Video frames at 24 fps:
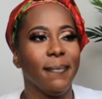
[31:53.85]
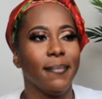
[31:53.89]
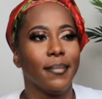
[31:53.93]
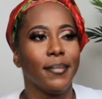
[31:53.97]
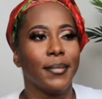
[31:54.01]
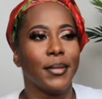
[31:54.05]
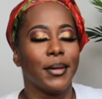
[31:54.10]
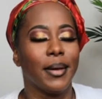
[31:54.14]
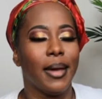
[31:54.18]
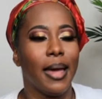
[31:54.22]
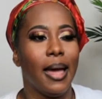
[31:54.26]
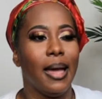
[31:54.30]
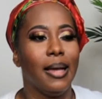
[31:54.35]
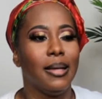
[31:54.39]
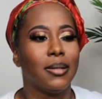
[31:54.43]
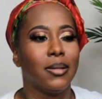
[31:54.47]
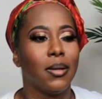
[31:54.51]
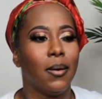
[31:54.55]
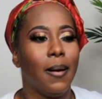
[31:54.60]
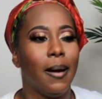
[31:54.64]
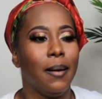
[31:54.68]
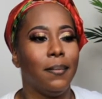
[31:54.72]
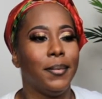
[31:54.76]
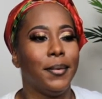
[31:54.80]
Okay,
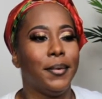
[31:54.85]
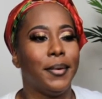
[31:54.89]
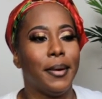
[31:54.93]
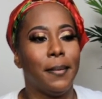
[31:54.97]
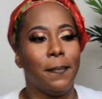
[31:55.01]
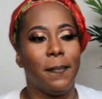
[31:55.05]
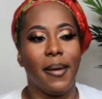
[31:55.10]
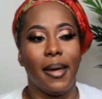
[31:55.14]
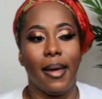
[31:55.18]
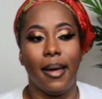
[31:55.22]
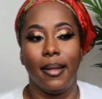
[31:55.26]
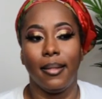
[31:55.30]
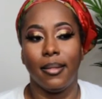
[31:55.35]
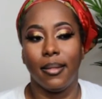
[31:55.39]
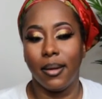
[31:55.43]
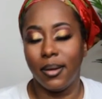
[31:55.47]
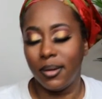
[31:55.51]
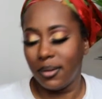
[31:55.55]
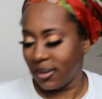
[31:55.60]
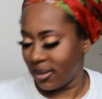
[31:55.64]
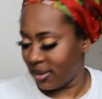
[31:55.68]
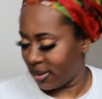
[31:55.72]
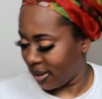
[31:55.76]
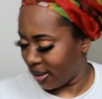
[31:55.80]
so I'm going to pat
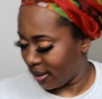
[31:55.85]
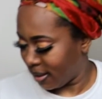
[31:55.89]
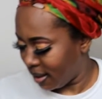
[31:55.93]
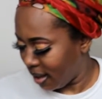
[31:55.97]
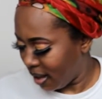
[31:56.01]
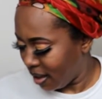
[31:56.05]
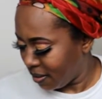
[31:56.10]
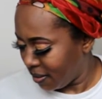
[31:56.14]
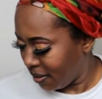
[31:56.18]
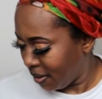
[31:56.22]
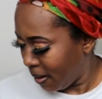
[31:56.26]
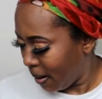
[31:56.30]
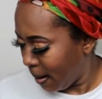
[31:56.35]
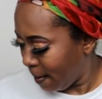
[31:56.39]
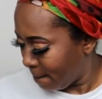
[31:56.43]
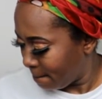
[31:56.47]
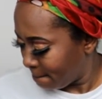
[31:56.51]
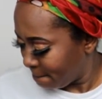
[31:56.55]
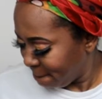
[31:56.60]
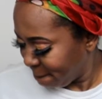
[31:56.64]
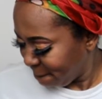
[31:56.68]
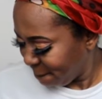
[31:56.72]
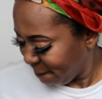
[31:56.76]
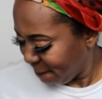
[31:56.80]
those together.
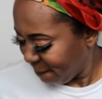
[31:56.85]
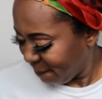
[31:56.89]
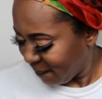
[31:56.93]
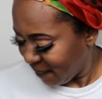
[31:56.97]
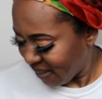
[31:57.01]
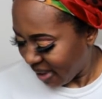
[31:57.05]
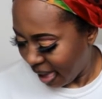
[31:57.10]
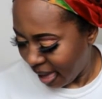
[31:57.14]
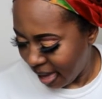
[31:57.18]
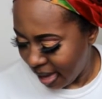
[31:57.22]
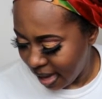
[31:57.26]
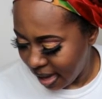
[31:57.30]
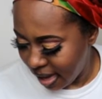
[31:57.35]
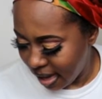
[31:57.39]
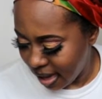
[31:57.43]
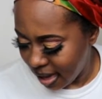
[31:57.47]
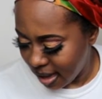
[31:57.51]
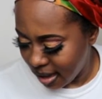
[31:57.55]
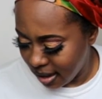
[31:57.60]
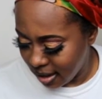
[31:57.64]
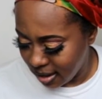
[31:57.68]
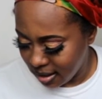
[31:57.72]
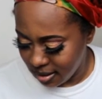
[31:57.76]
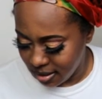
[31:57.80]

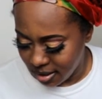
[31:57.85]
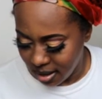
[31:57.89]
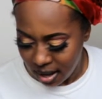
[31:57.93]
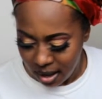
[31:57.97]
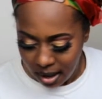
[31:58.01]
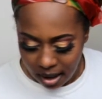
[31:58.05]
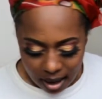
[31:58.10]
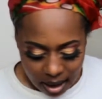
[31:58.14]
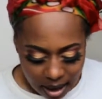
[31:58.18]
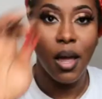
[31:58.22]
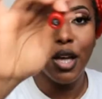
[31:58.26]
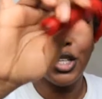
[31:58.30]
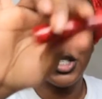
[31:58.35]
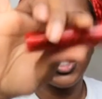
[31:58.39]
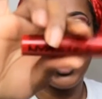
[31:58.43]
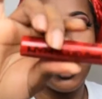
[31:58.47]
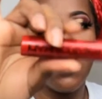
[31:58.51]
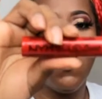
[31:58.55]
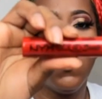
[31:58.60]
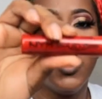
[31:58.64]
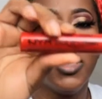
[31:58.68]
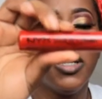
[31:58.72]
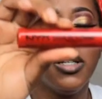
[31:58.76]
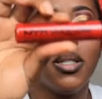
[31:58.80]
And so
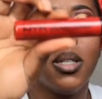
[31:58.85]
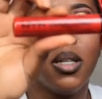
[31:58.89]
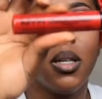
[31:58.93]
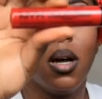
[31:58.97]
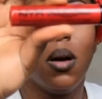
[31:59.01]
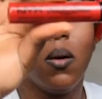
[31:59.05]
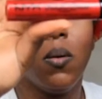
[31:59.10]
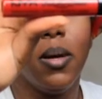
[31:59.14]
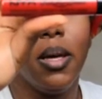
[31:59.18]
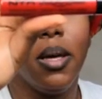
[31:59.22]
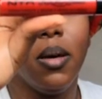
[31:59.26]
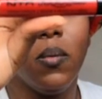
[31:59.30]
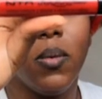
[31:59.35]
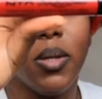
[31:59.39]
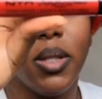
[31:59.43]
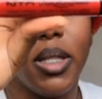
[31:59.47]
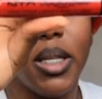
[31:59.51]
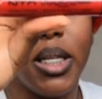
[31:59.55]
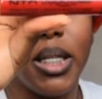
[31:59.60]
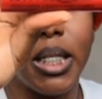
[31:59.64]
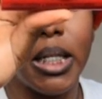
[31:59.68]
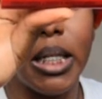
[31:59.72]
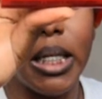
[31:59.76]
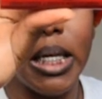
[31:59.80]
I wanted to go in with
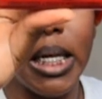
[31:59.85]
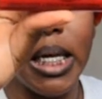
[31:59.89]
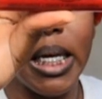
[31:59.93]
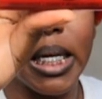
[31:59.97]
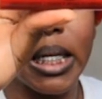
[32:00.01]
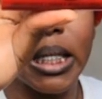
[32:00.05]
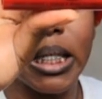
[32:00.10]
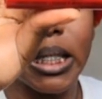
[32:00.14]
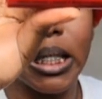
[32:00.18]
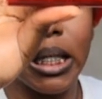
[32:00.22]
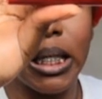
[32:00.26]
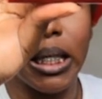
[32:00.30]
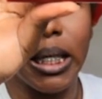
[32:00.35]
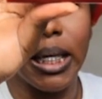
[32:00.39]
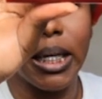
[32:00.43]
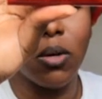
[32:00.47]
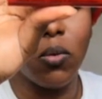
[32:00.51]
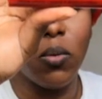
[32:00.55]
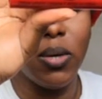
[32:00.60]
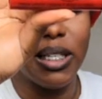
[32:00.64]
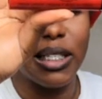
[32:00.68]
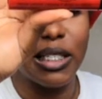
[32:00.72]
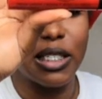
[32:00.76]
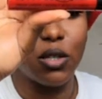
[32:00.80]
this NYX
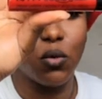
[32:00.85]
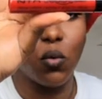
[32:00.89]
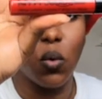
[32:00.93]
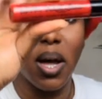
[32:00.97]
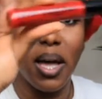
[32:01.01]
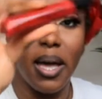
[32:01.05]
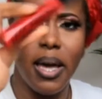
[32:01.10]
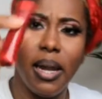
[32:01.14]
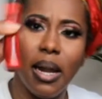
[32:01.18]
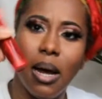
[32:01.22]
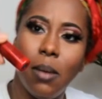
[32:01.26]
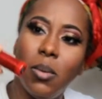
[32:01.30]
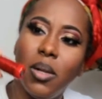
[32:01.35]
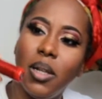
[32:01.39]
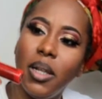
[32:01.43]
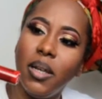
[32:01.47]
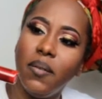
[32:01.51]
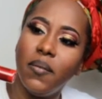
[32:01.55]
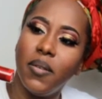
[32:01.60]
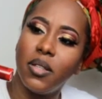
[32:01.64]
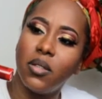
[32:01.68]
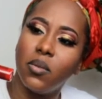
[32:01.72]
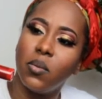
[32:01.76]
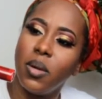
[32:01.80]
Liquid Suede, I
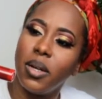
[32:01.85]
believe is